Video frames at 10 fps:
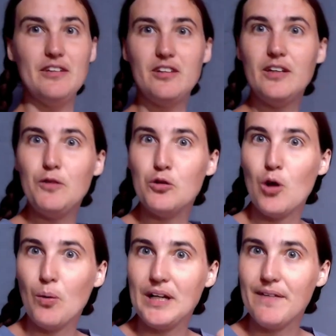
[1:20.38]
See if you
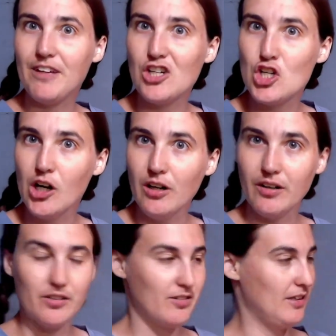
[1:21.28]
know any of these
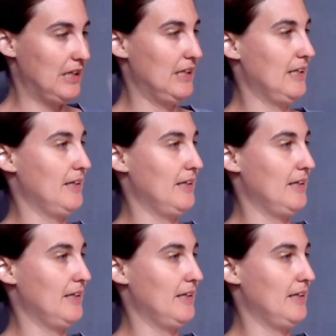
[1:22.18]
sharks.